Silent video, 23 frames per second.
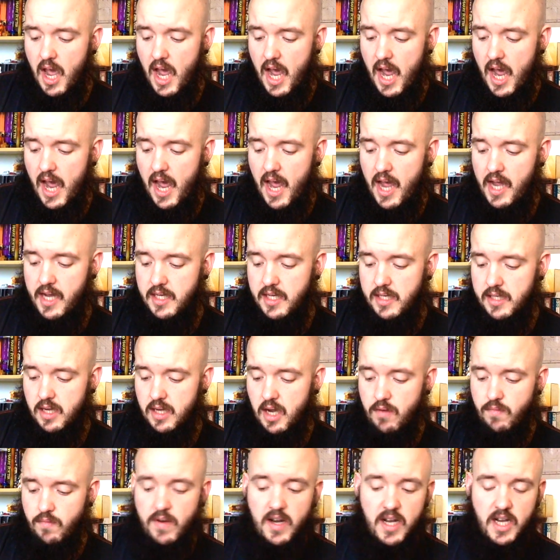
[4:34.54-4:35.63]
and I
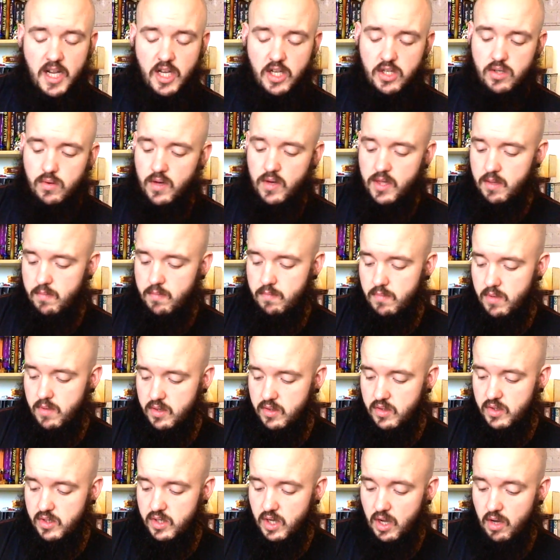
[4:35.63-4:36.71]
really enjoy them,
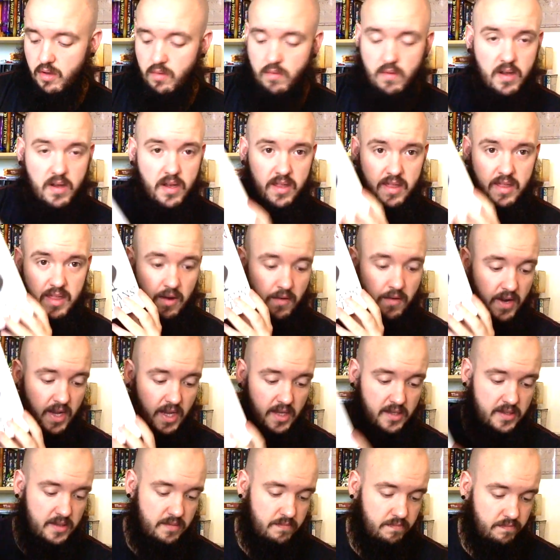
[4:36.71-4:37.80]
so there it
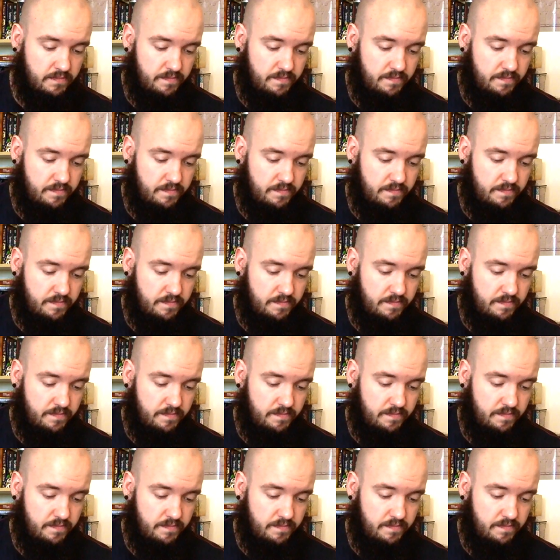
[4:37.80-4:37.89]
is.